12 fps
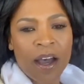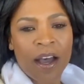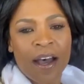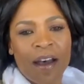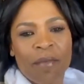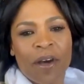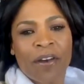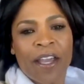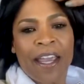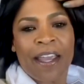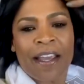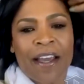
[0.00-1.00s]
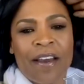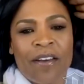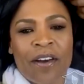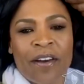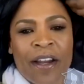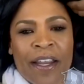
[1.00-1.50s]
Um, okay, ca-
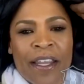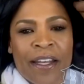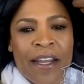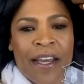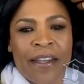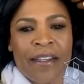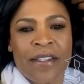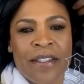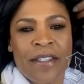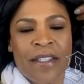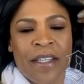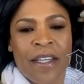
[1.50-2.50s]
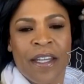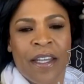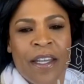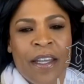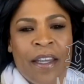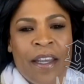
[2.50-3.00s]
all right. Can I
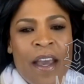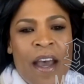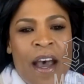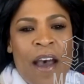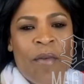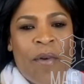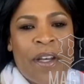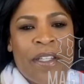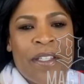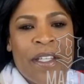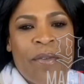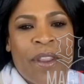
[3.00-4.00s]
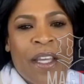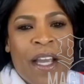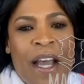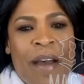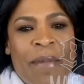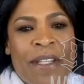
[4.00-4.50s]
see? I want to see what the
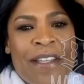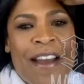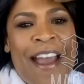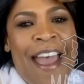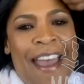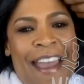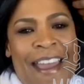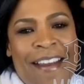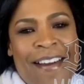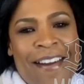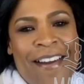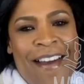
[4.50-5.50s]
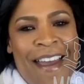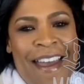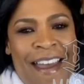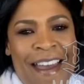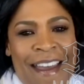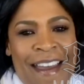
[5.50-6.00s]
comments are. Hey, girl.
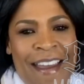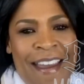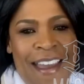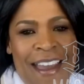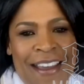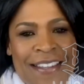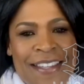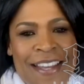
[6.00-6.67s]
Hey. Hey,